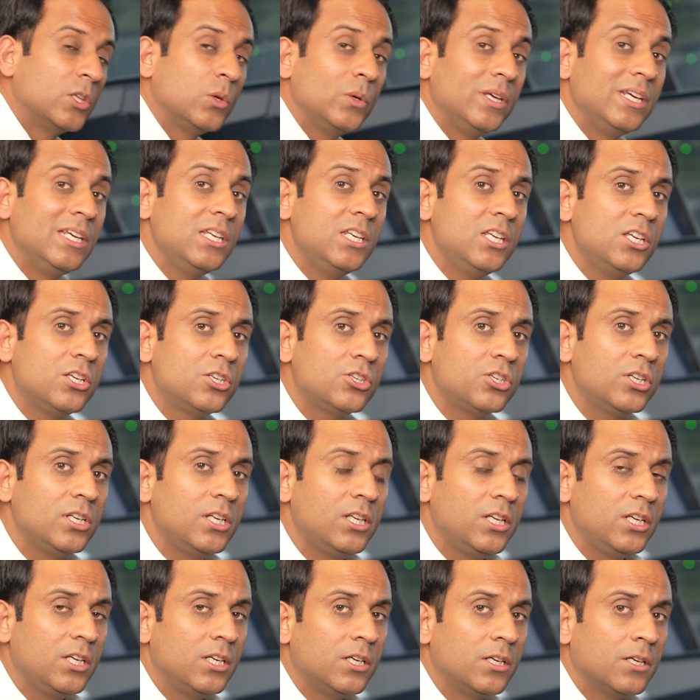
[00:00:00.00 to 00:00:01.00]
So
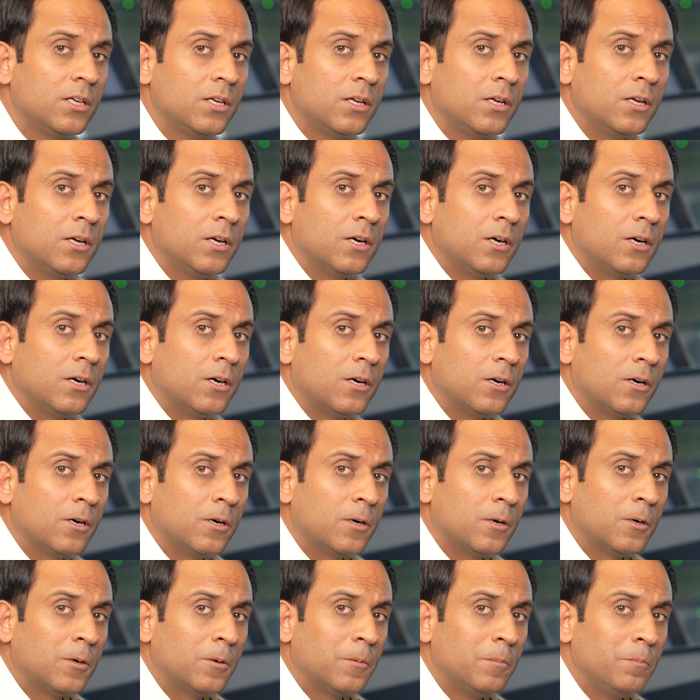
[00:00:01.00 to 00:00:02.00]
initially,
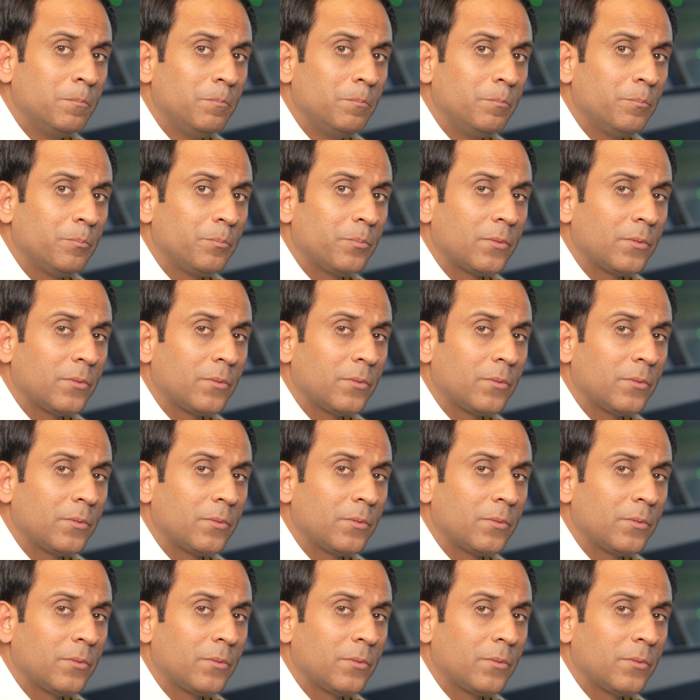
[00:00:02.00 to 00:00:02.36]
um,